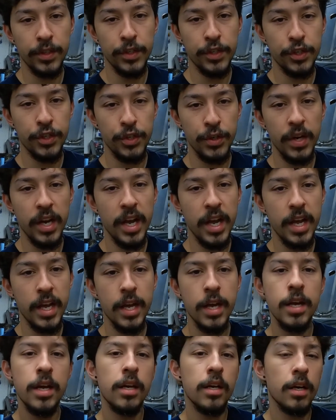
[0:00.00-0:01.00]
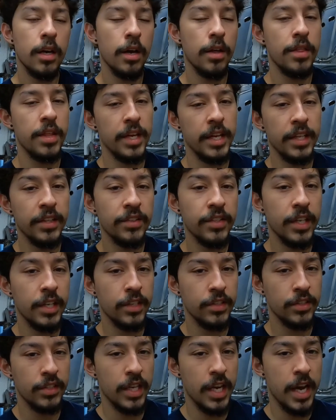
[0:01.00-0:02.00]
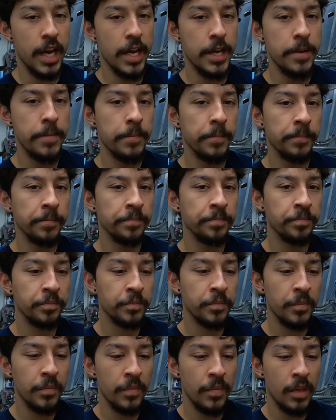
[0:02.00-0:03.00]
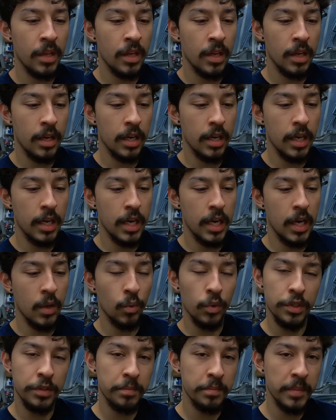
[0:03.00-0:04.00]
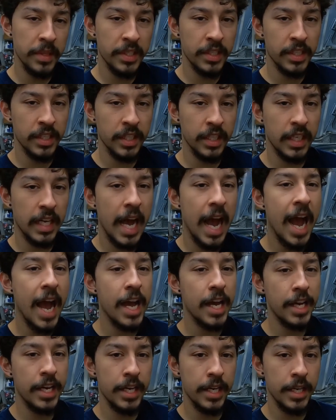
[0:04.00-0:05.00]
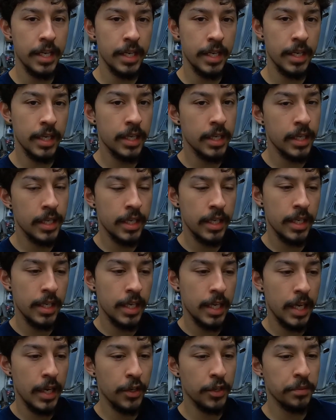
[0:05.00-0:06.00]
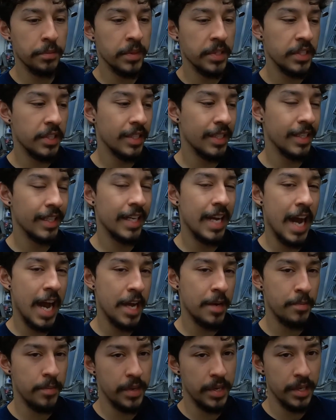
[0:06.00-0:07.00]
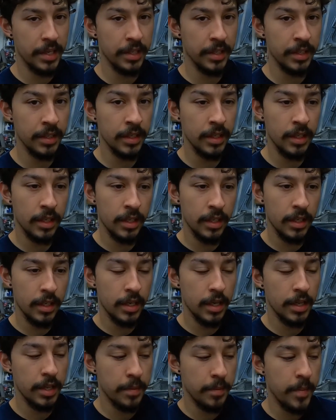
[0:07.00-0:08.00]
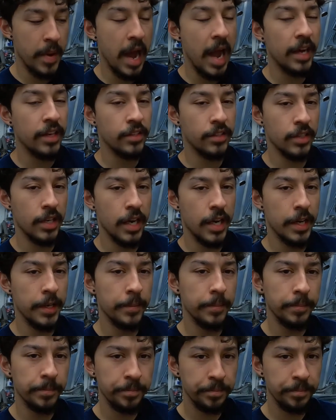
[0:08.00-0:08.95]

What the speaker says: tray on the intake side was missing a guide. It was missing a guide pin on the back side.